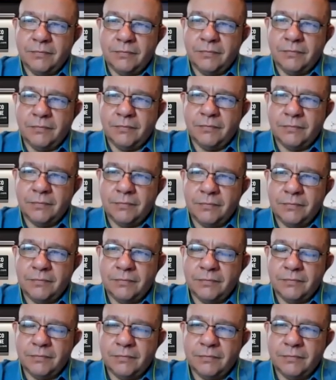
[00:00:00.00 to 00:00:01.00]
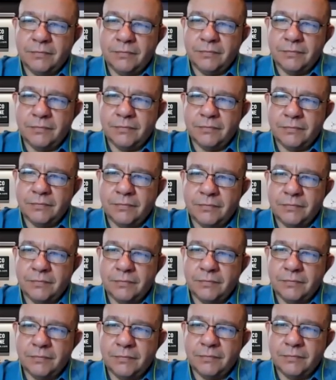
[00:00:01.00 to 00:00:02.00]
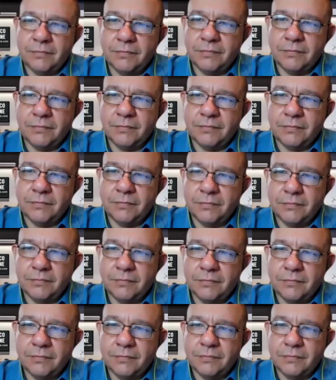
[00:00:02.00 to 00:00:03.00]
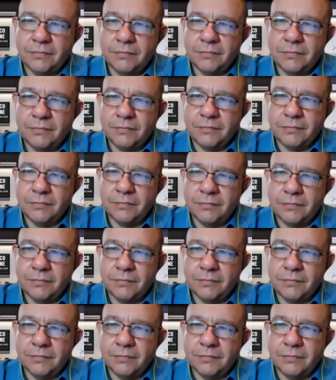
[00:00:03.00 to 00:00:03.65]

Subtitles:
This person isn't speaking.